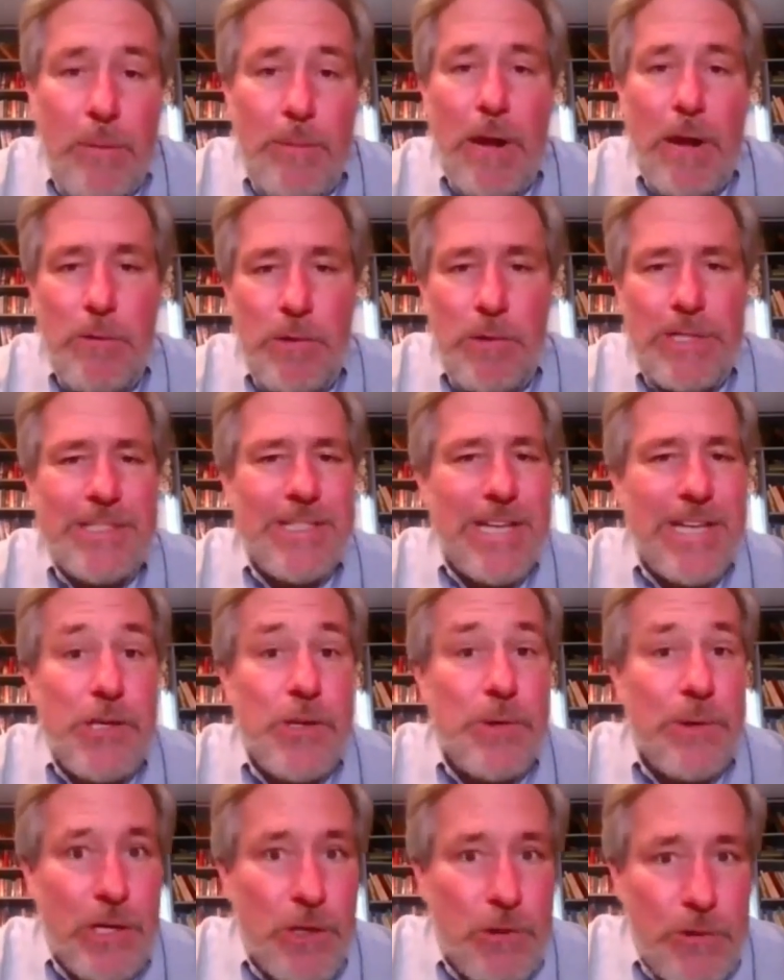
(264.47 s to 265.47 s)
I mean, I wouldn't say
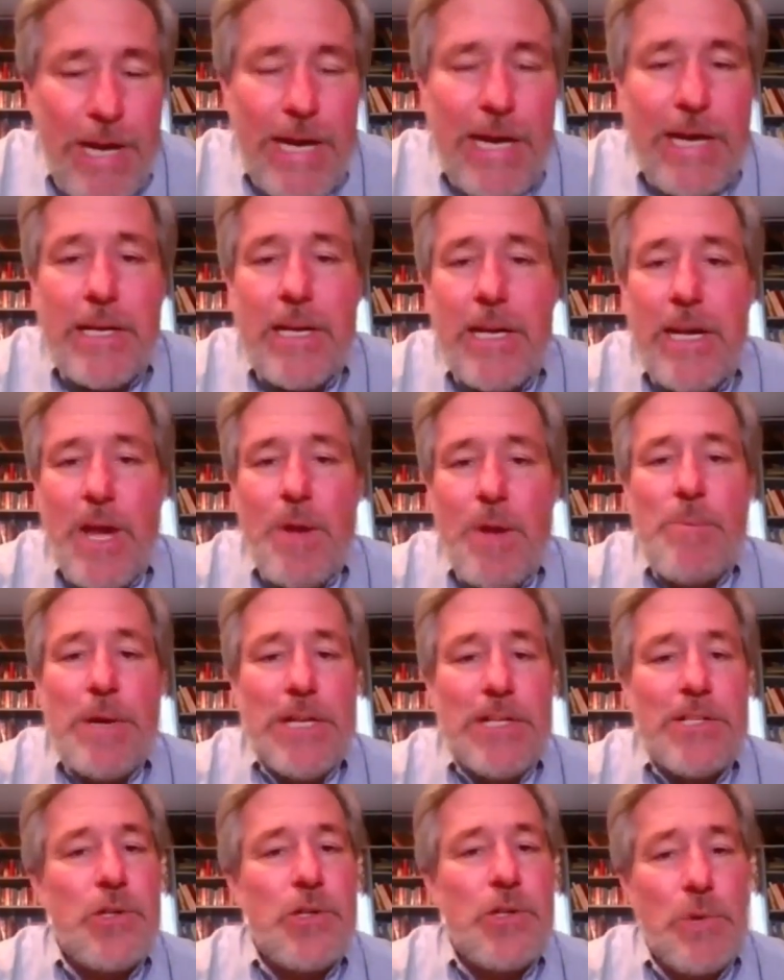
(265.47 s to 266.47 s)
doing great,
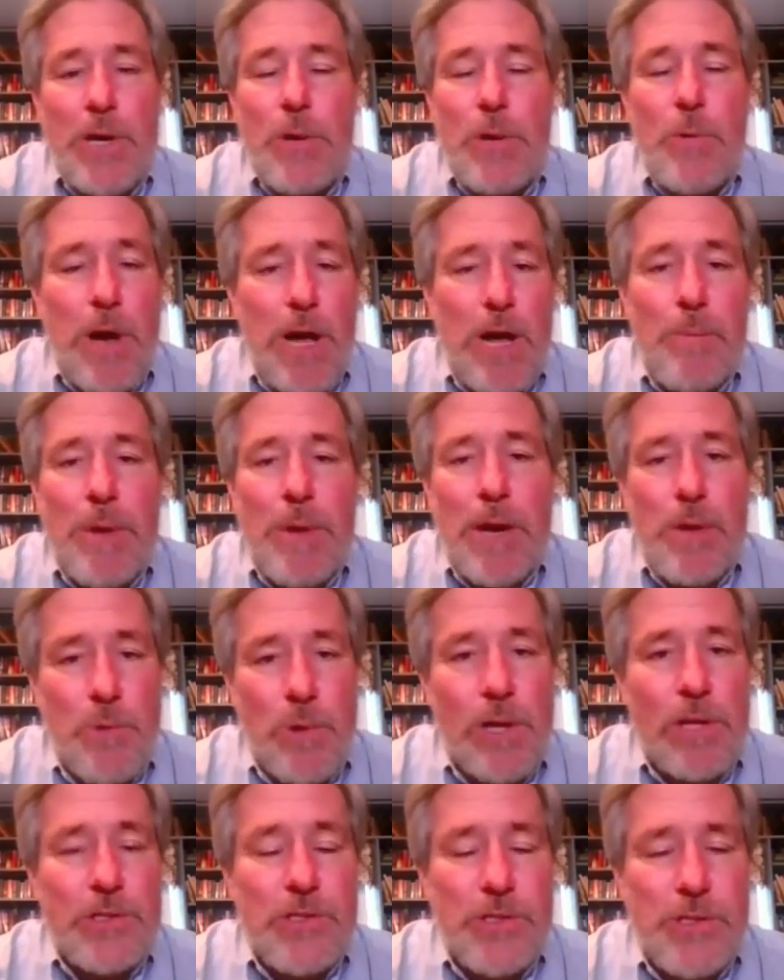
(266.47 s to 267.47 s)
but it's doing well by
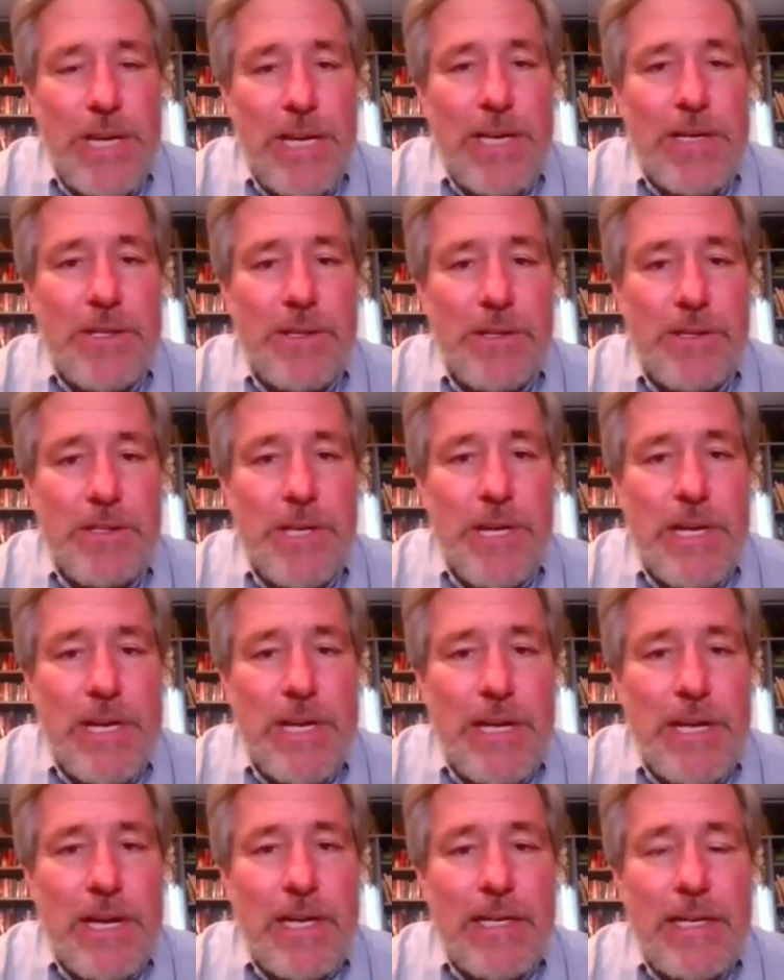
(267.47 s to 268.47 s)
world standards.
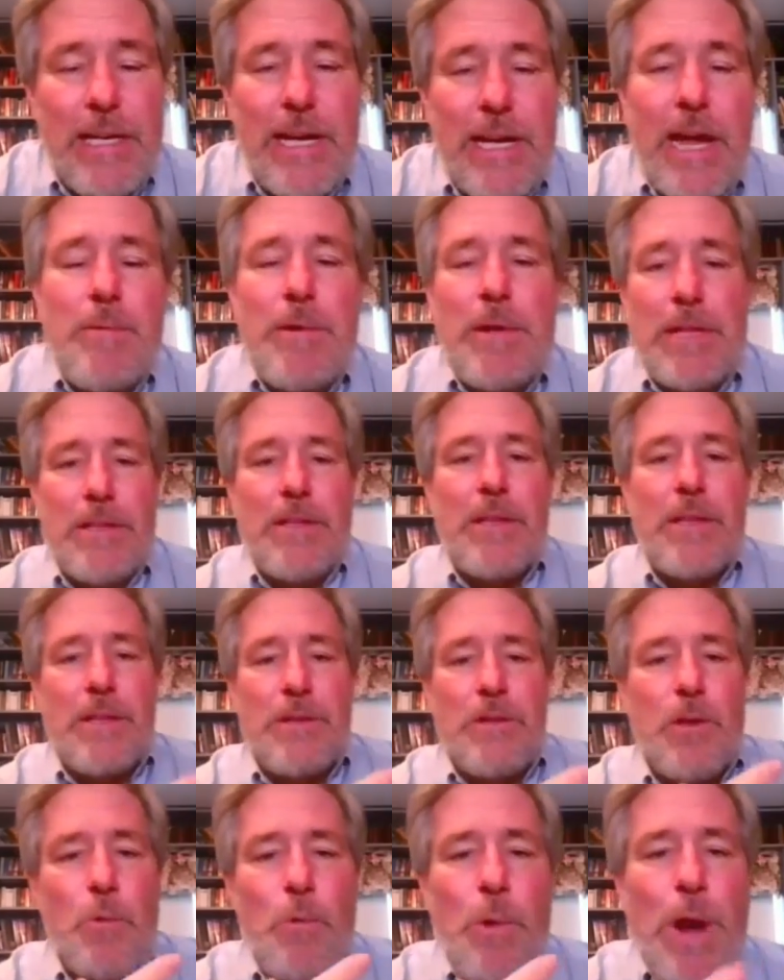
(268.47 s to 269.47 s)
Uh, I mean,
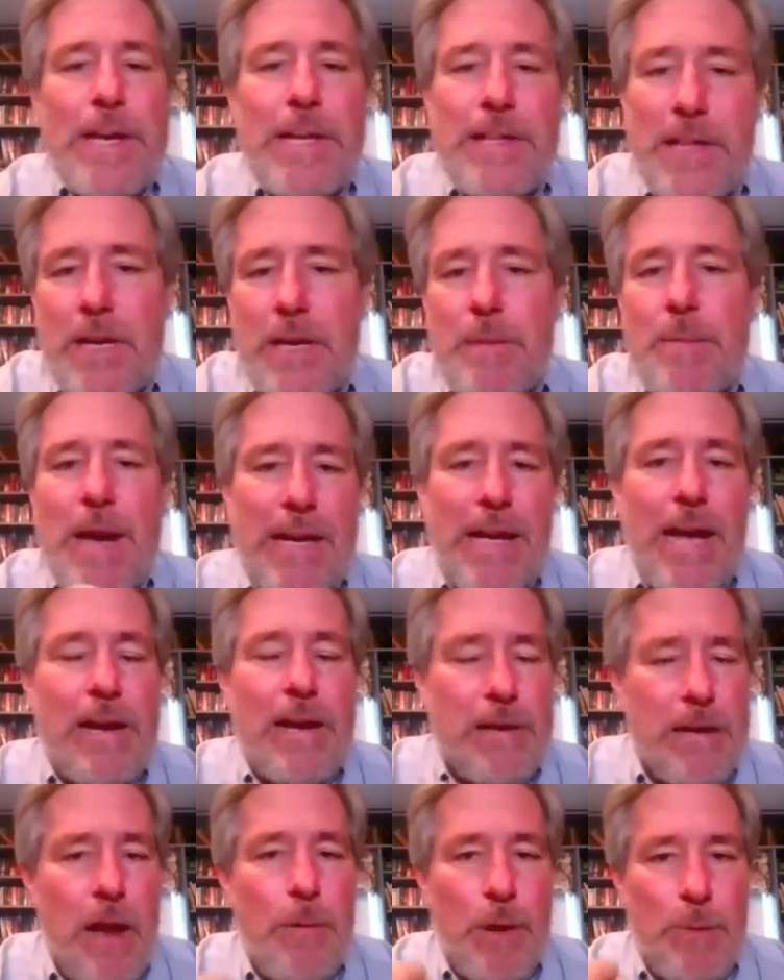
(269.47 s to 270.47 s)
the way to think about
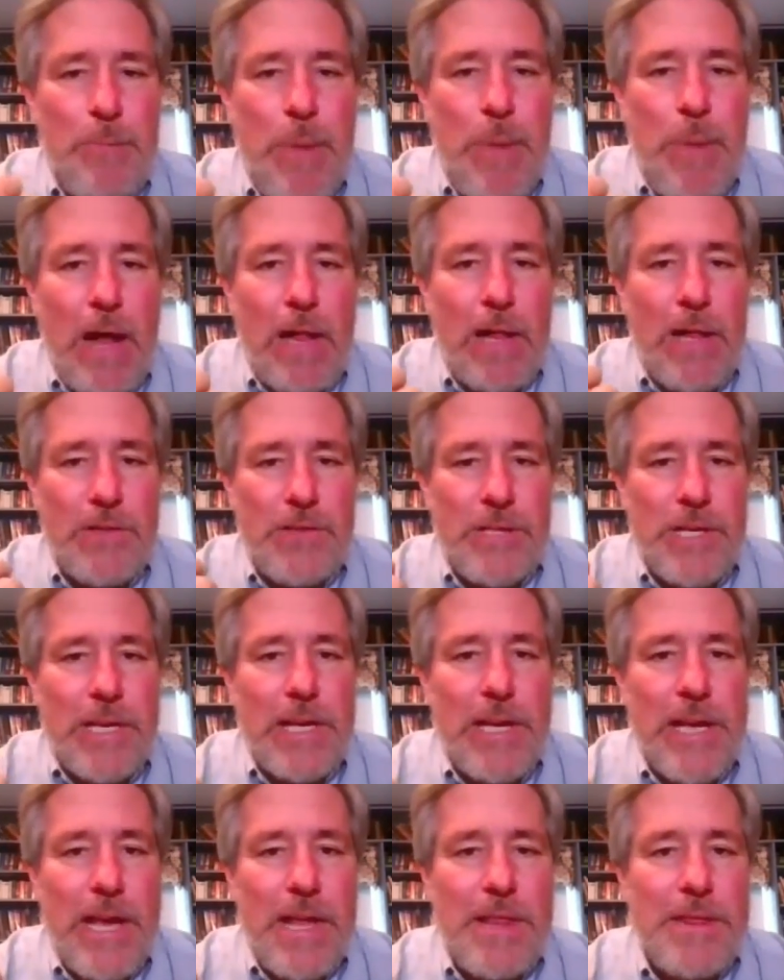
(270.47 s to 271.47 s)
economic
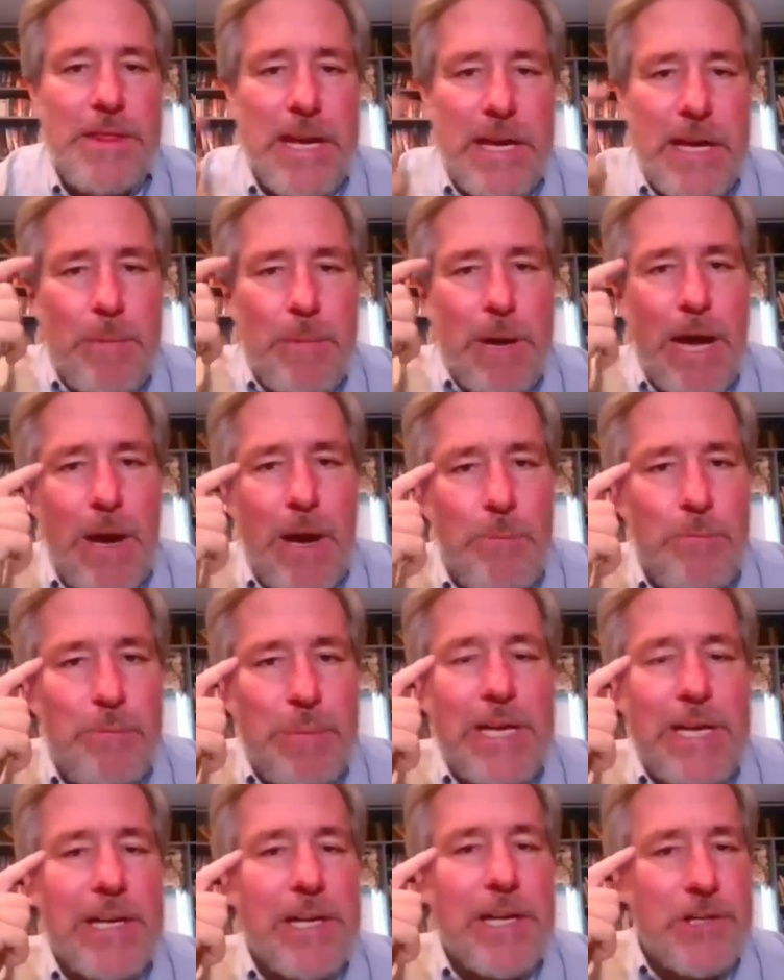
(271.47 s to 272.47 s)
policy, think about
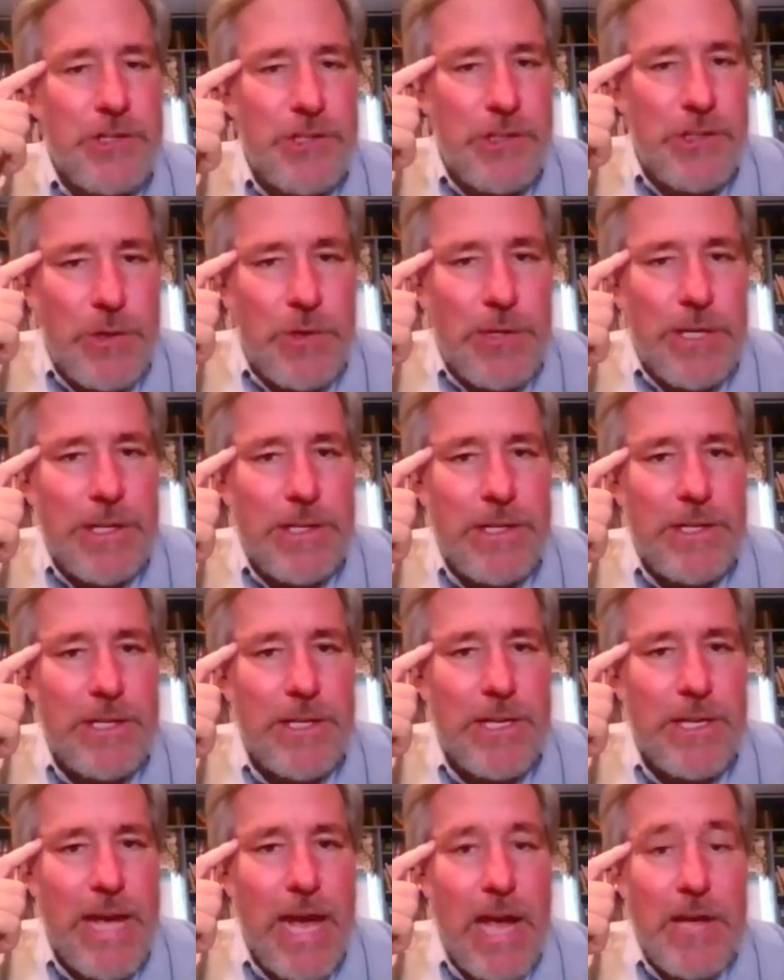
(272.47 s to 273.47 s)
being a student
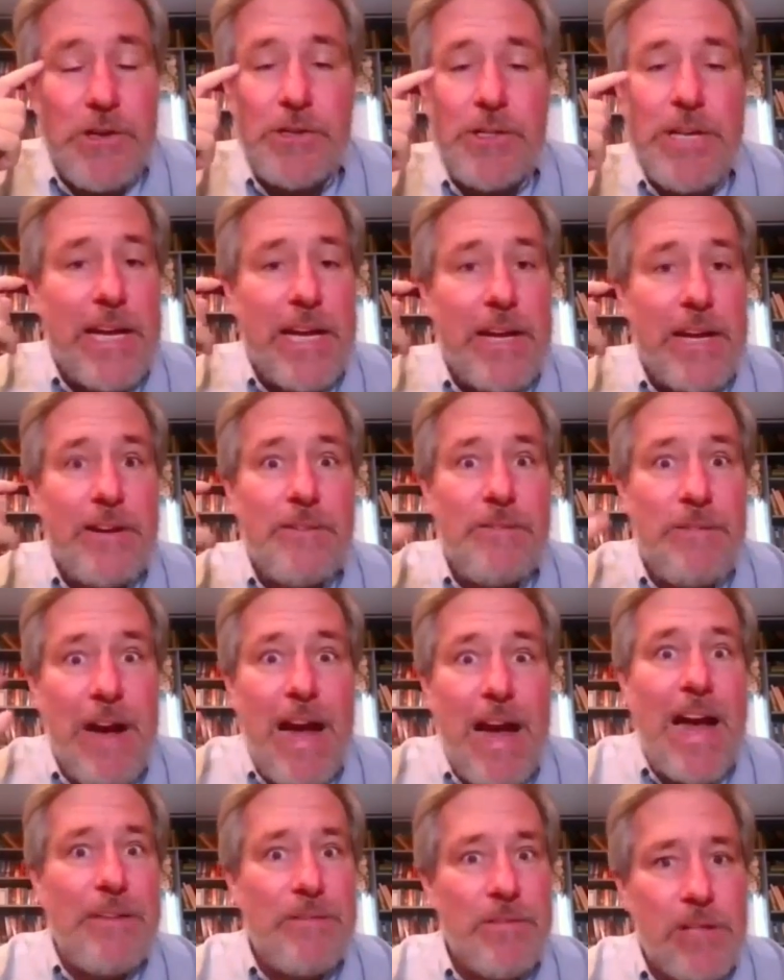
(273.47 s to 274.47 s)
and you're taking
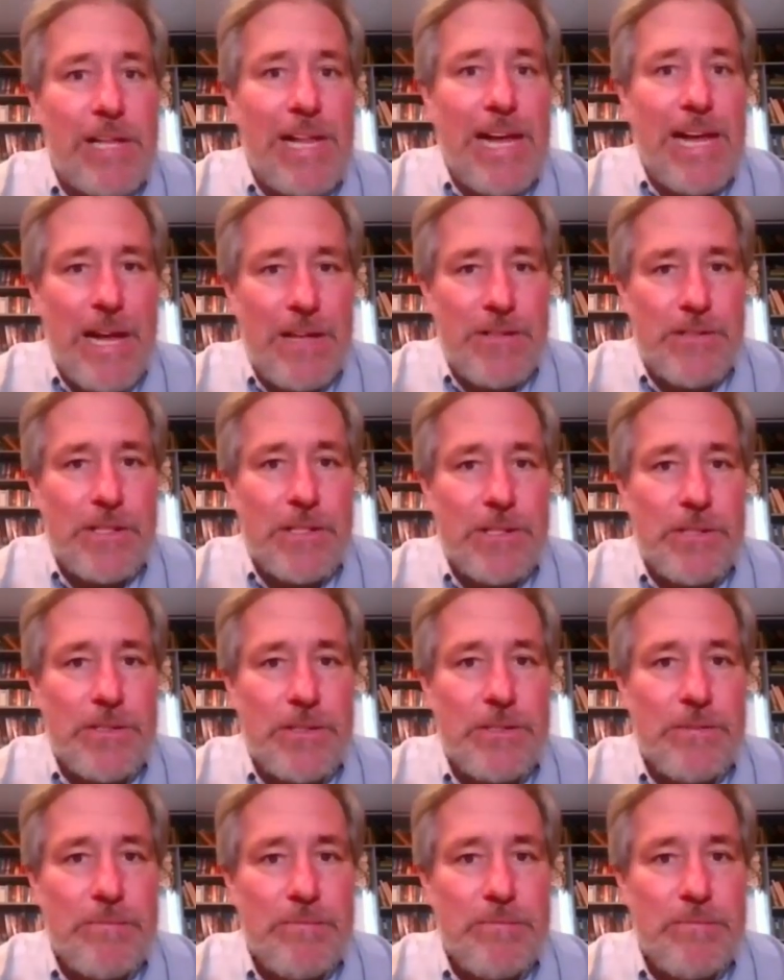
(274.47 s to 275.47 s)
five
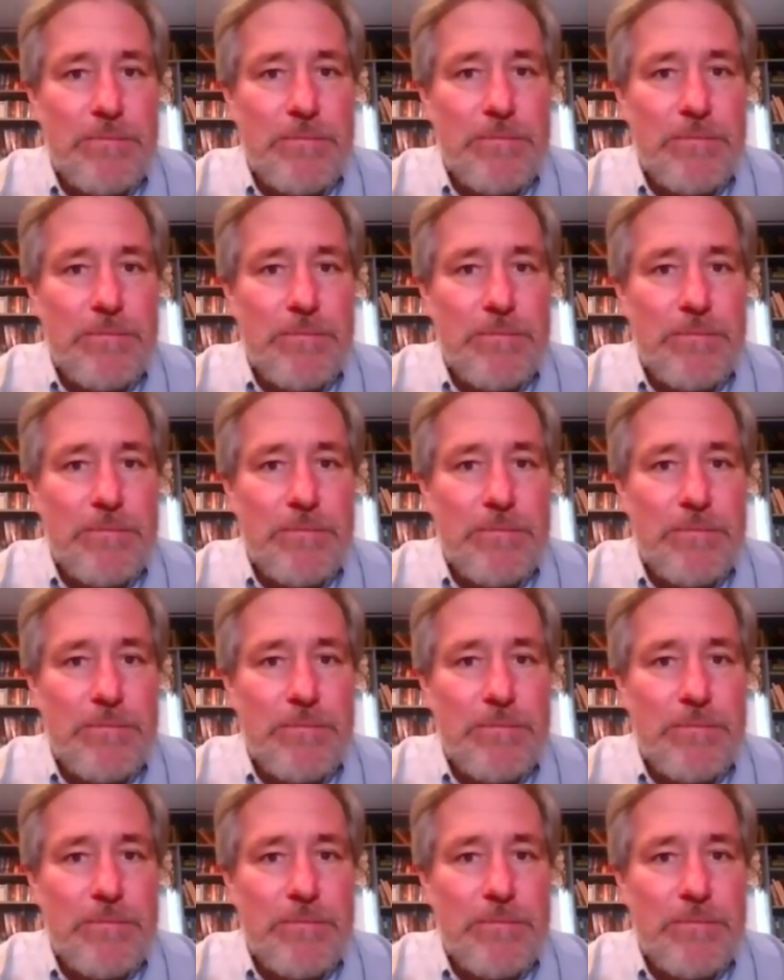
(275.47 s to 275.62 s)
classes.